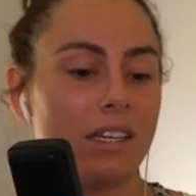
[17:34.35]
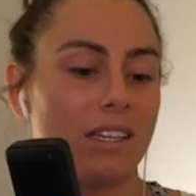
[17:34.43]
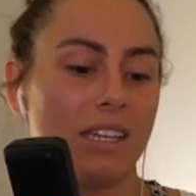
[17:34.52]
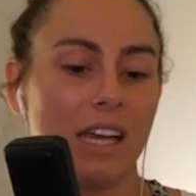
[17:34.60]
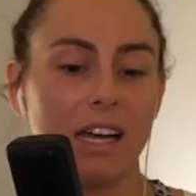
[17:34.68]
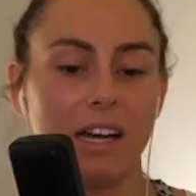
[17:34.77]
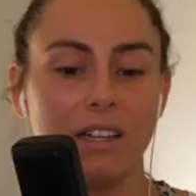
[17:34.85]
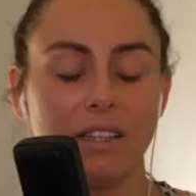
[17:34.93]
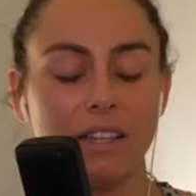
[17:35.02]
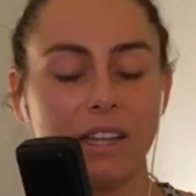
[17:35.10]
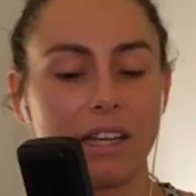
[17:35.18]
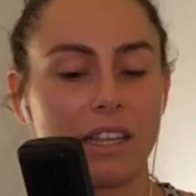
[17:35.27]
yeah,
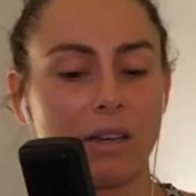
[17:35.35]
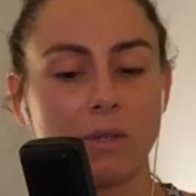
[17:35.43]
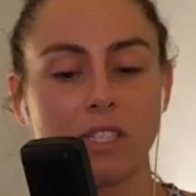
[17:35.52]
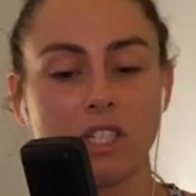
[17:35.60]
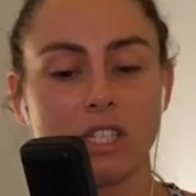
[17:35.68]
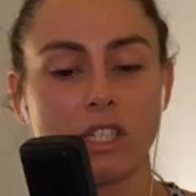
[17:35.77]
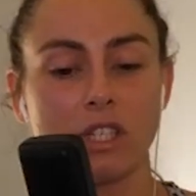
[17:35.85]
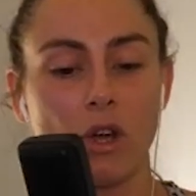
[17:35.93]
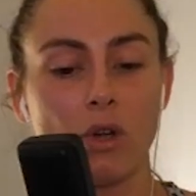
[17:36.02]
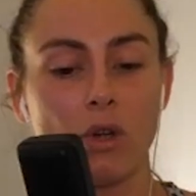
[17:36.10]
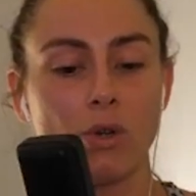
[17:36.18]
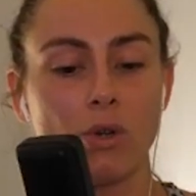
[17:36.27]
like there was just
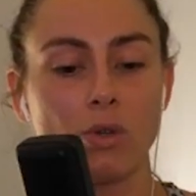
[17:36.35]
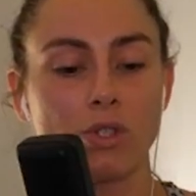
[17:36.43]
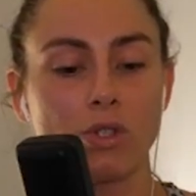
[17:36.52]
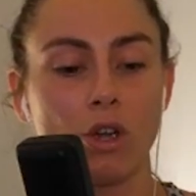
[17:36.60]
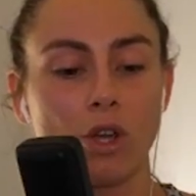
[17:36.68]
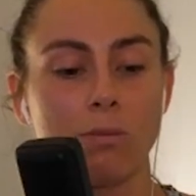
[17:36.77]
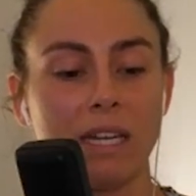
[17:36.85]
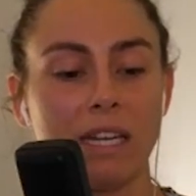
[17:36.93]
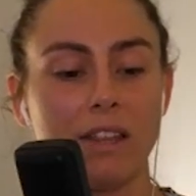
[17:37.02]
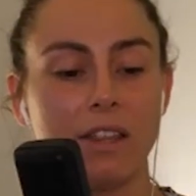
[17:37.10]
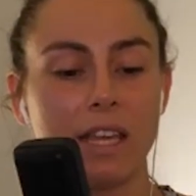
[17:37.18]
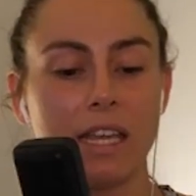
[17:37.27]
so, so
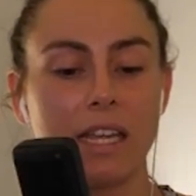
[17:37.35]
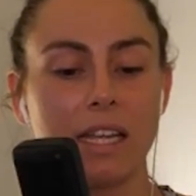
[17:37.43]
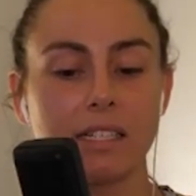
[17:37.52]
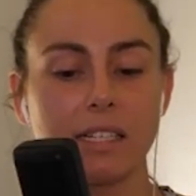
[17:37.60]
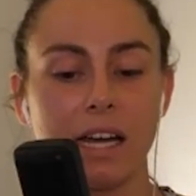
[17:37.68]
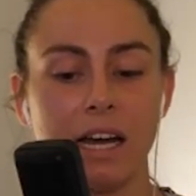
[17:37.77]
many things.